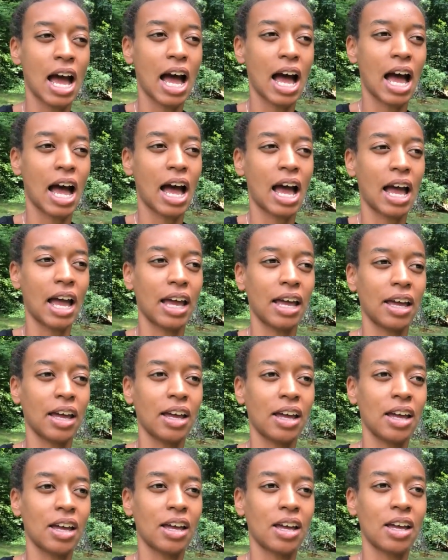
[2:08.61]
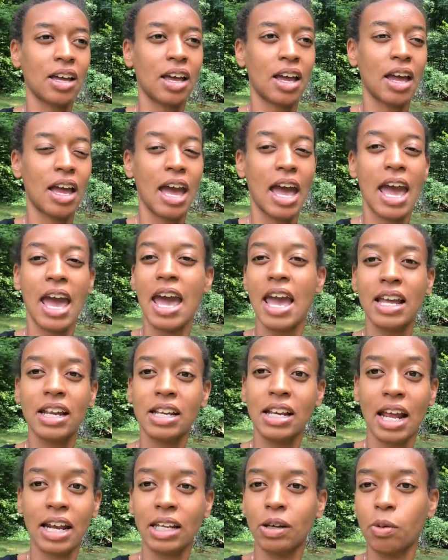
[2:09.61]
I
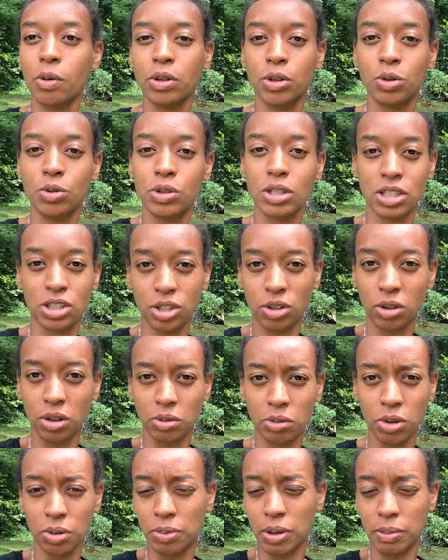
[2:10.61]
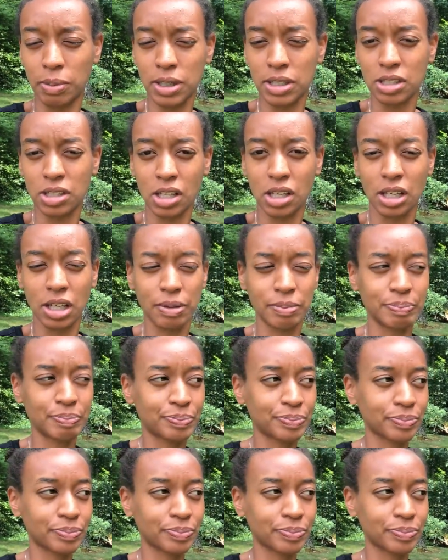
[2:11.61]
hated anyone who disagreed with me, basically.